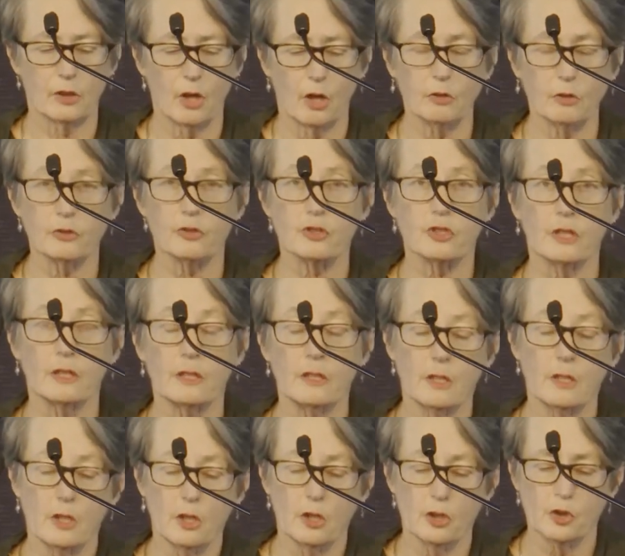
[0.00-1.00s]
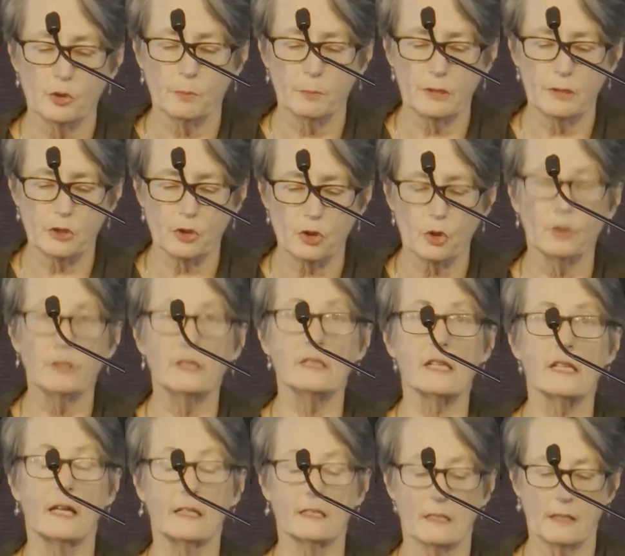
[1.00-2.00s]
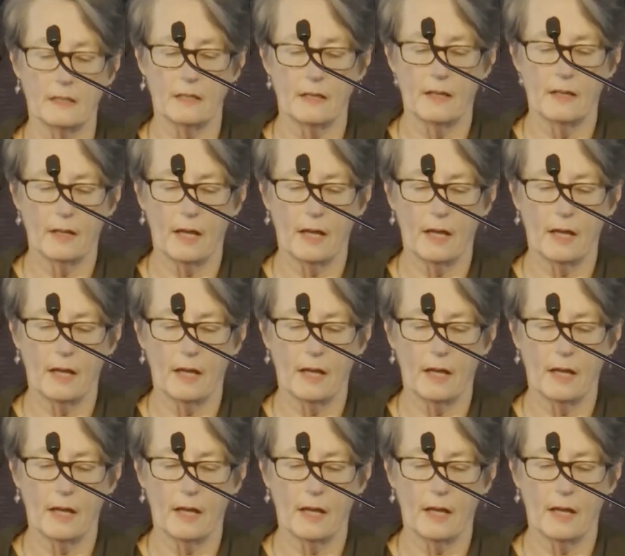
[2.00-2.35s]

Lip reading: culture should be joined under